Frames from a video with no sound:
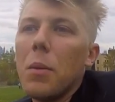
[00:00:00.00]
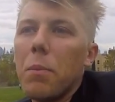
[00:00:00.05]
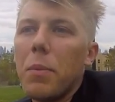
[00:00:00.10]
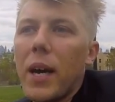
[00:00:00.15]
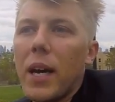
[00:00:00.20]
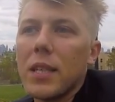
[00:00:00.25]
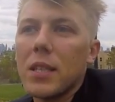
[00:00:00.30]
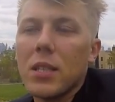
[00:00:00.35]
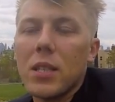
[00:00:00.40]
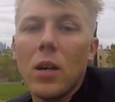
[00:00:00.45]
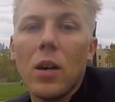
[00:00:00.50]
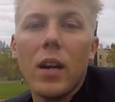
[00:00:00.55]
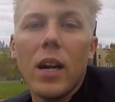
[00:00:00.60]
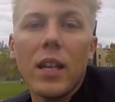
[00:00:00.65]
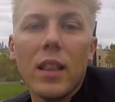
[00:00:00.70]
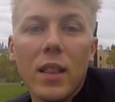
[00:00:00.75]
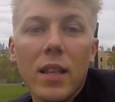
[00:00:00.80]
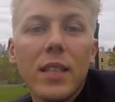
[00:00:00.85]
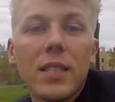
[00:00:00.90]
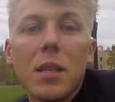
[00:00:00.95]
best song,
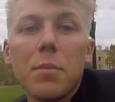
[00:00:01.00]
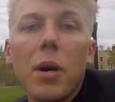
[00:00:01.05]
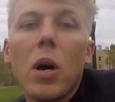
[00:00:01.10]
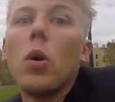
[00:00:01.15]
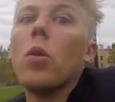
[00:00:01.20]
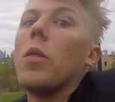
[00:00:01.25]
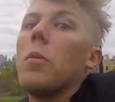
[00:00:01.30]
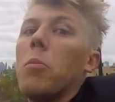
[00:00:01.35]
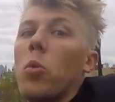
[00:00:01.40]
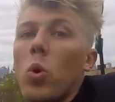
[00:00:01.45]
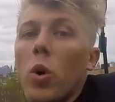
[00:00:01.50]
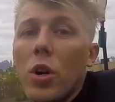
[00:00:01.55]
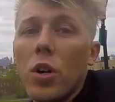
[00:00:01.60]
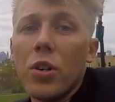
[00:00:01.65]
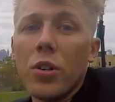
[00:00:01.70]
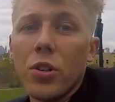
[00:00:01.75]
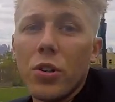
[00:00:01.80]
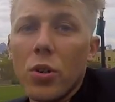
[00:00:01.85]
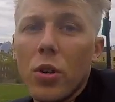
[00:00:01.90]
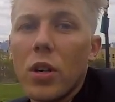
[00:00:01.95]
at least about the
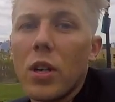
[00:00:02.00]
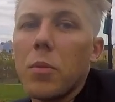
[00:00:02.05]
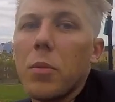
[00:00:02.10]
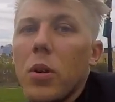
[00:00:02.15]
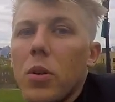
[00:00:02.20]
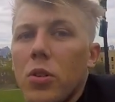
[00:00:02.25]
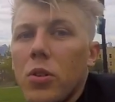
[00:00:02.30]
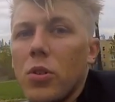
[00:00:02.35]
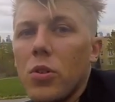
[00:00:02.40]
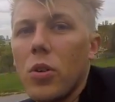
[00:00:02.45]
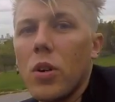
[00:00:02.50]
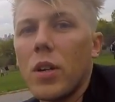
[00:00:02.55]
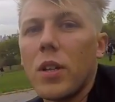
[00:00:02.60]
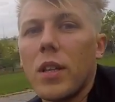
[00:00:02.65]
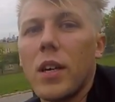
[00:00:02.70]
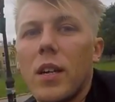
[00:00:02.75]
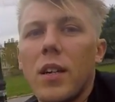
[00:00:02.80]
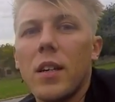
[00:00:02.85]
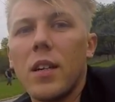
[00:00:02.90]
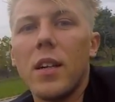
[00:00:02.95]
modern New York, about New York
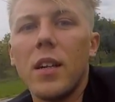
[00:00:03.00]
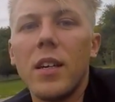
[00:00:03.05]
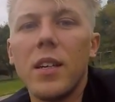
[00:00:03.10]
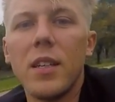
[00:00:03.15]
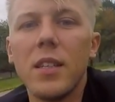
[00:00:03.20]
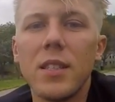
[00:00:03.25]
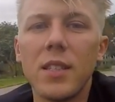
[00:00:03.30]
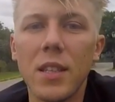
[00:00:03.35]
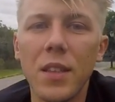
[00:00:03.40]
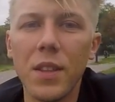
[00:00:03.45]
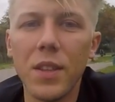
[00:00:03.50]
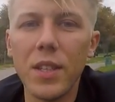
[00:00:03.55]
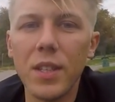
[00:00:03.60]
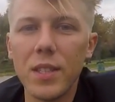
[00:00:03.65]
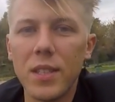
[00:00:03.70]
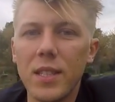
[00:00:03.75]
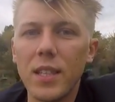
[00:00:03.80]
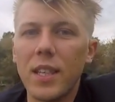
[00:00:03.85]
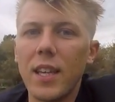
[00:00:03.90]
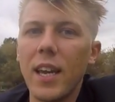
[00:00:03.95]
that it is in
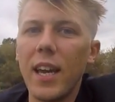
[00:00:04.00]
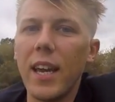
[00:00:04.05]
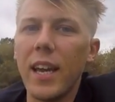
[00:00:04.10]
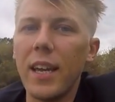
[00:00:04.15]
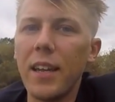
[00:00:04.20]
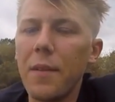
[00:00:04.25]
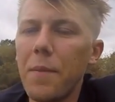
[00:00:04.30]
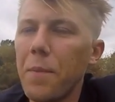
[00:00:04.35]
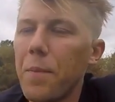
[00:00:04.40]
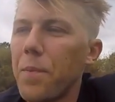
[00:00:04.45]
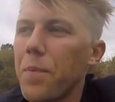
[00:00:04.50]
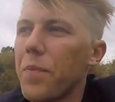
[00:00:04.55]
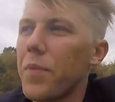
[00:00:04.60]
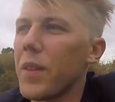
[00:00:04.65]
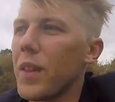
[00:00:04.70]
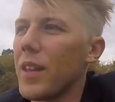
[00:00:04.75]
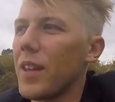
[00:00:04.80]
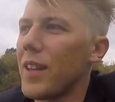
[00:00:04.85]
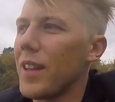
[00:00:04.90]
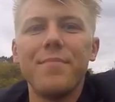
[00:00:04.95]
this
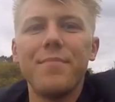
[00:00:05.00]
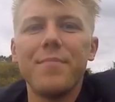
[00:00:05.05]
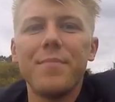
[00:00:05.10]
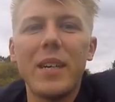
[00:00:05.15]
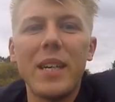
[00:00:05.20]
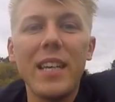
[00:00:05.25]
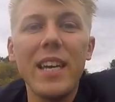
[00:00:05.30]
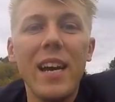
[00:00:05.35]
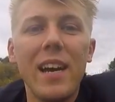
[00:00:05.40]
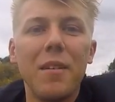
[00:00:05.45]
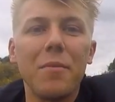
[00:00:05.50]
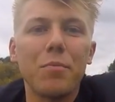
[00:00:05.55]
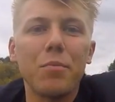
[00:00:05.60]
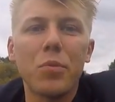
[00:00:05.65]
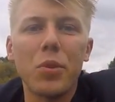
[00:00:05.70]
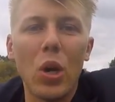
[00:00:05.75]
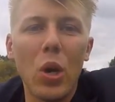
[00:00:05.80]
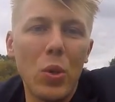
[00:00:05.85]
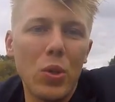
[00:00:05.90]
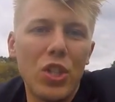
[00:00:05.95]
decade. But yeah,
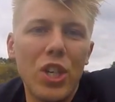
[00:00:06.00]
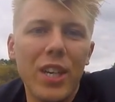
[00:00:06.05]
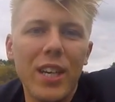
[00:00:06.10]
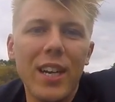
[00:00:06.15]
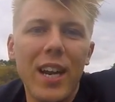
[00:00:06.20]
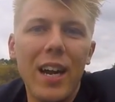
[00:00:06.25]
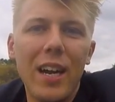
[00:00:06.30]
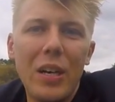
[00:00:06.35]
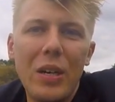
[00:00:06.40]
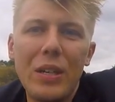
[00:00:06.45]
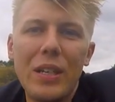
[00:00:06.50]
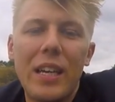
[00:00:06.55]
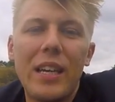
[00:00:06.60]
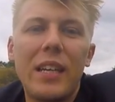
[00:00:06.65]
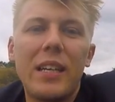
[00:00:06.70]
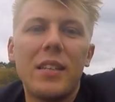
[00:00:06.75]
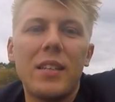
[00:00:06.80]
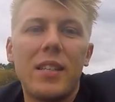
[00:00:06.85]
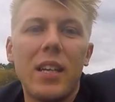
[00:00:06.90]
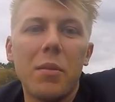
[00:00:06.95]
go check it out
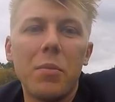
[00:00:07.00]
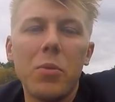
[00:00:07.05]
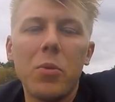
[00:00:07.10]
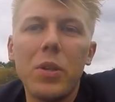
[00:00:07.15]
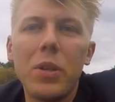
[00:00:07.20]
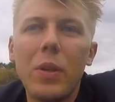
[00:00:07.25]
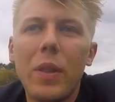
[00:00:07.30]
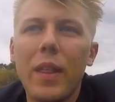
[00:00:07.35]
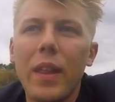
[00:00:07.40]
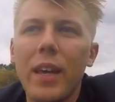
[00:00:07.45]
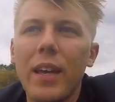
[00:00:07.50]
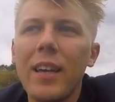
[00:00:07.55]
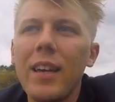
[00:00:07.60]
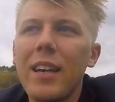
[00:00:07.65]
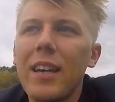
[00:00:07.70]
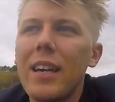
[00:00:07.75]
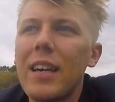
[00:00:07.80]
and tell me what you think.